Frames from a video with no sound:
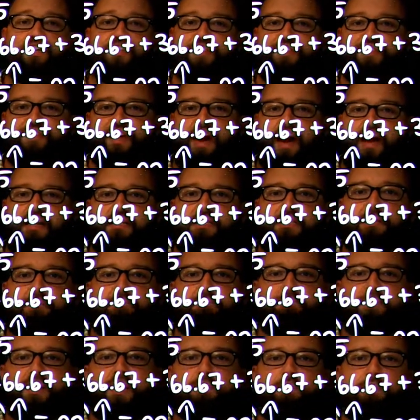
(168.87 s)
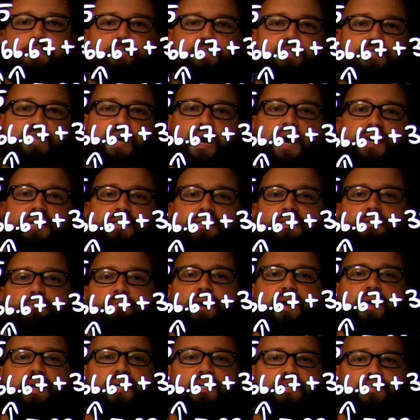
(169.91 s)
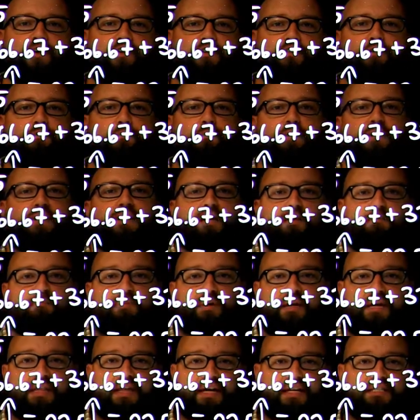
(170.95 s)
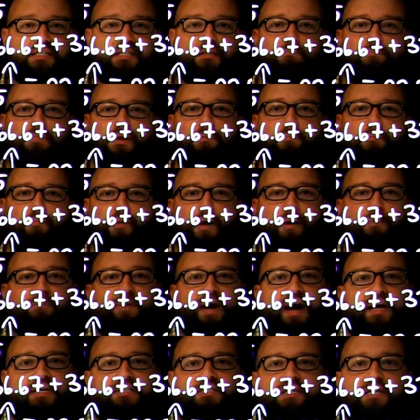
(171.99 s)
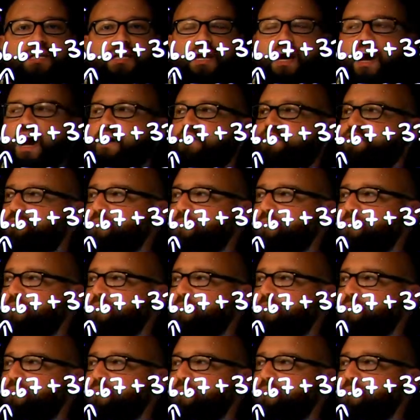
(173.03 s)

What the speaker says: That is the minimum size that my conductor can be. That's the minimum ampacity of